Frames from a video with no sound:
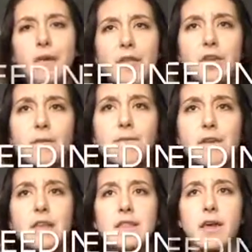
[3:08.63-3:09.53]
having to
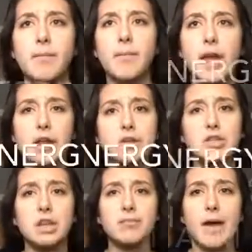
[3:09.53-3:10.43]
feed them,
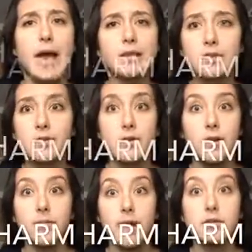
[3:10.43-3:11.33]
energy, and massive
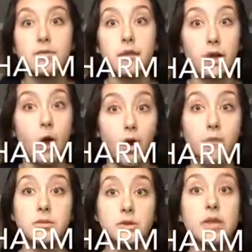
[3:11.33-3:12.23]
amounts of like
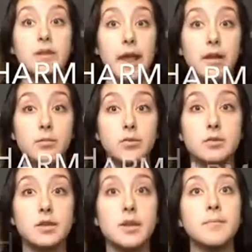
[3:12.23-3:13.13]
harm to these
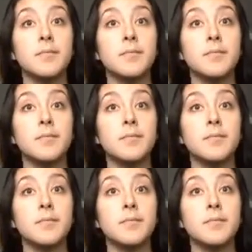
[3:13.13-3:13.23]
animals.